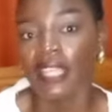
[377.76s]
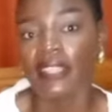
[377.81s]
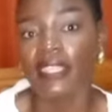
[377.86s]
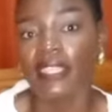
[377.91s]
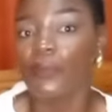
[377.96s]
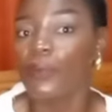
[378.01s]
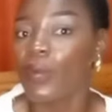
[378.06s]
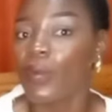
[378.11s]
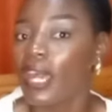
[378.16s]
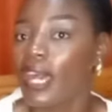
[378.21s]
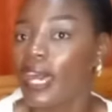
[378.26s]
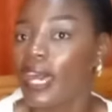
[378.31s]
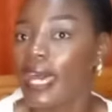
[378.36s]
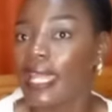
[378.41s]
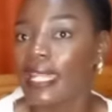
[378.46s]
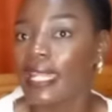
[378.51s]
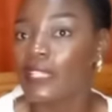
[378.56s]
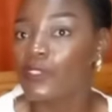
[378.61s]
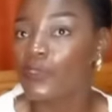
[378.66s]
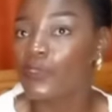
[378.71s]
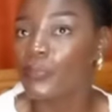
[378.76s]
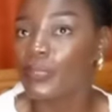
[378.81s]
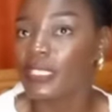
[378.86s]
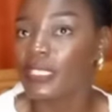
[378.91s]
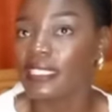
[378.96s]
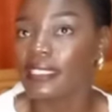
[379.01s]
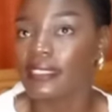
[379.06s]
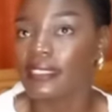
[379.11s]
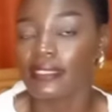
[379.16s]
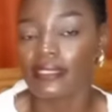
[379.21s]
they were a little
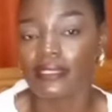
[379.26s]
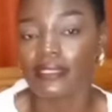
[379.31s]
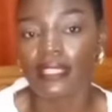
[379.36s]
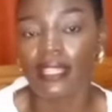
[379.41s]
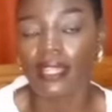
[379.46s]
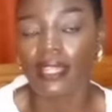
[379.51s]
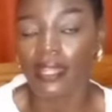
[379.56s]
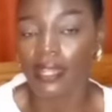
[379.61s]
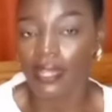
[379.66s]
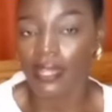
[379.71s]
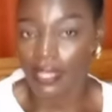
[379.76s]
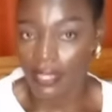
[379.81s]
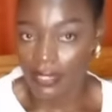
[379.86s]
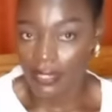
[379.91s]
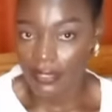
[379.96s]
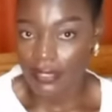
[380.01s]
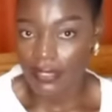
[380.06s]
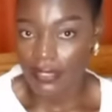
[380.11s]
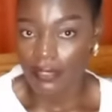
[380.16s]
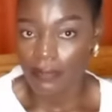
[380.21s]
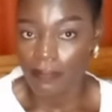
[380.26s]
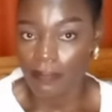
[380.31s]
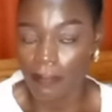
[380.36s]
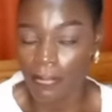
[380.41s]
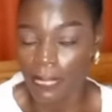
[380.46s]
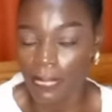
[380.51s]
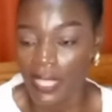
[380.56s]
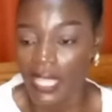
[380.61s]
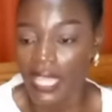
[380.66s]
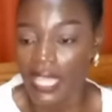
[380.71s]
bit late.
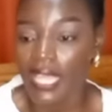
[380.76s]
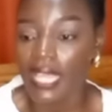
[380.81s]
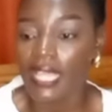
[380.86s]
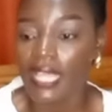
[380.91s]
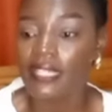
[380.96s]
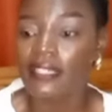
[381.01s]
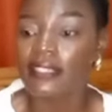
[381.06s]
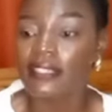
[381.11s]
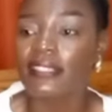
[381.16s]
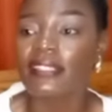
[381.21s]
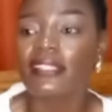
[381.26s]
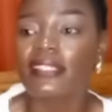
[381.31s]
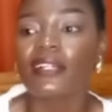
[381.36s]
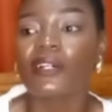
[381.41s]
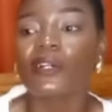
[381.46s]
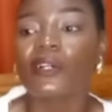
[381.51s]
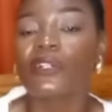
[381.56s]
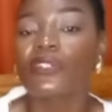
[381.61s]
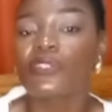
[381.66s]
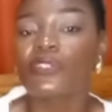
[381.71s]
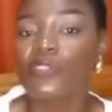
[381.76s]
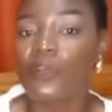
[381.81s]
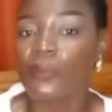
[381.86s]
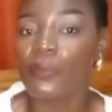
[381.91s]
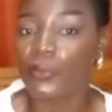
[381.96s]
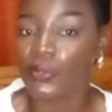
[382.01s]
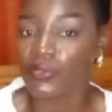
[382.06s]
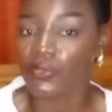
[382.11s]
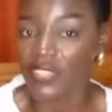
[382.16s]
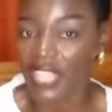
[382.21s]
And on
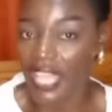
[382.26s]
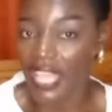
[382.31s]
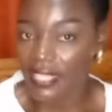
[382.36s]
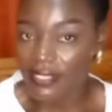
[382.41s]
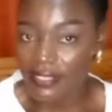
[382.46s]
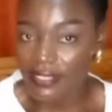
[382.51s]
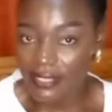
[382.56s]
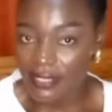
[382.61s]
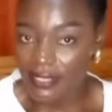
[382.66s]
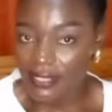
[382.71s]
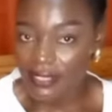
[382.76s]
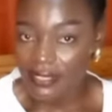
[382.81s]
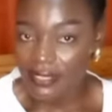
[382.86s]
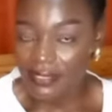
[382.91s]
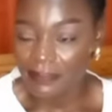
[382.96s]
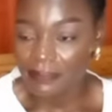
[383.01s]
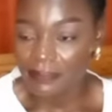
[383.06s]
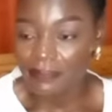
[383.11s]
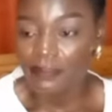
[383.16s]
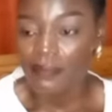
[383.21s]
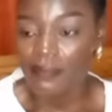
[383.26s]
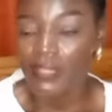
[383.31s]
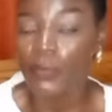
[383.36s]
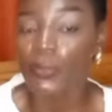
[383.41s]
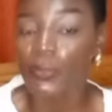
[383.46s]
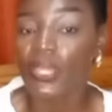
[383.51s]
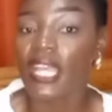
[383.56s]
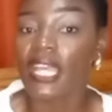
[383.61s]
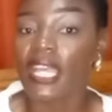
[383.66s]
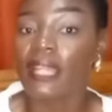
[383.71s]
top of that,
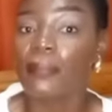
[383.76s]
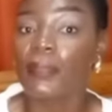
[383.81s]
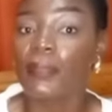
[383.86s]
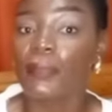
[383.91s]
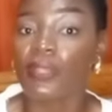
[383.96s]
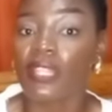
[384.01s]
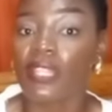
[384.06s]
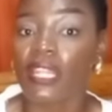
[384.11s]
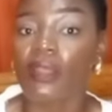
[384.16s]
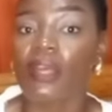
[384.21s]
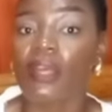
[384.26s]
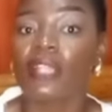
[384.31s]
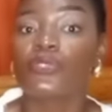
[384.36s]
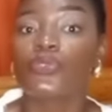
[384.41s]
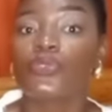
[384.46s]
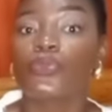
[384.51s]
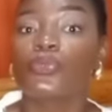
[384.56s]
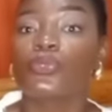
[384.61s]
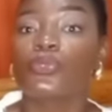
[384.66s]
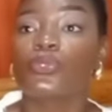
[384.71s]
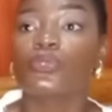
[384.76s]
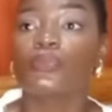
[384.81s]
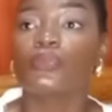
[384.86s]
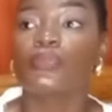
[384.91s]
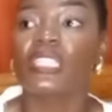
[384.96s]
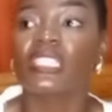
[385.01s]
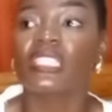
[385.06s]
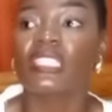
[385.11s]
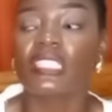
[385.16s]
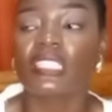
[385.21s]
we had people that were to
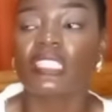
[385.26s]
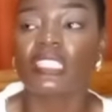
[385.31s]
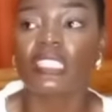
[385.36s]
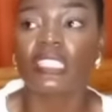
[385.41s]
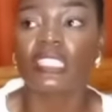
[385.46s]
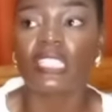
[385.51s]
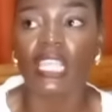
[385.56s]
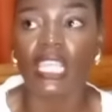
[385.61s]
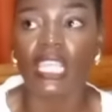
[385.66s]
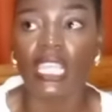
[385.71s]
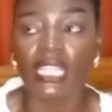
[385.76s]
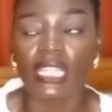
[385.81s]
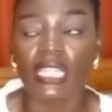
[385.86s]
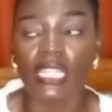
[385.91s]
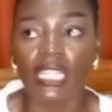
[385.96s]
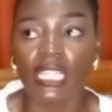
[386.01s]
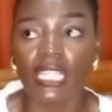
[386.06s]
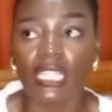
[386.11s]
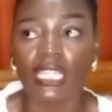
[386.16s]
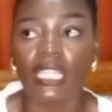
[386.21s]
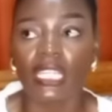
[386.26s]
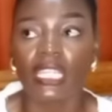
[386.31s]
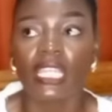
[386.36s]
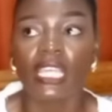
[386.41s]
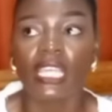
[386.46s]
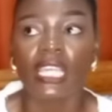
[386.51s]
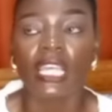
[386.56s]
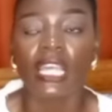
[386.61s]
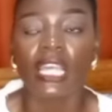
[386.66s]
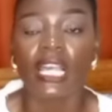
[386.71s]
be taken in
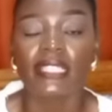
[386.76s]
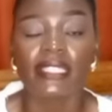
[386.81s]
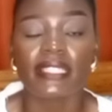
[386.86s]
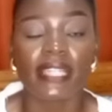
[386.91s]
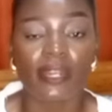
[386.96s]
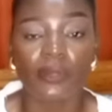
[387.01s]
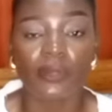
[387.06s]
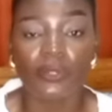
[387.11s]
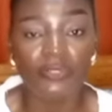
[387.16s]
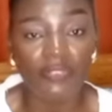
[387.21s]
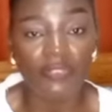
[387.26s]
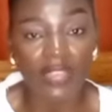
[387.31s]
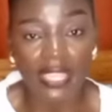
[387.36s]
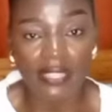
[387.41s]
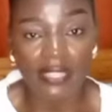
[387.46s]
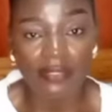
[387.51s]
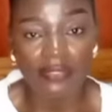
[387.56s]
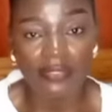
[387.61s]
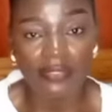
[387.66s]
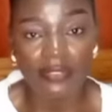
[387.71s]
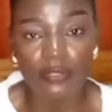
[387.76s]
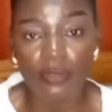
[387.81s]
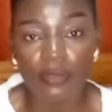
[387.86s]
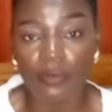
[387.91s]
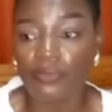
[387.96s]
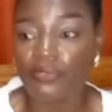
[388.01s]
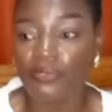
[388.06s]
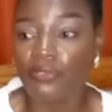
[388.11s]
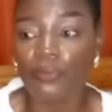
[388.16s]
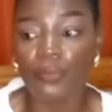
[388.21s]
at around 5.
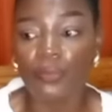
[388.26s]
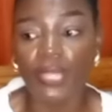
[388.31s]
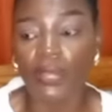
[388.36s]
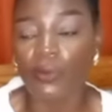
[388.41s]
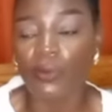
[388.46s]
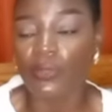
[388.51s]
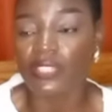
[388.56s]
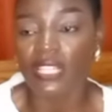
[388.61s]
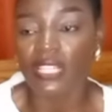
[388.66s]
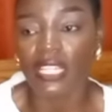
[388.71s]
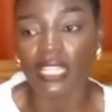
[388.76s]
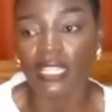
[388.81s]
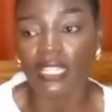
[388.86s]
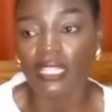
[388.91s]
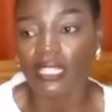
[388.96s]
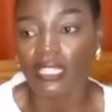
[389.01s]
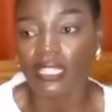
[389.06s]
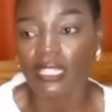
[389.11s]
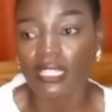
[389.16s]
So for me, I was like,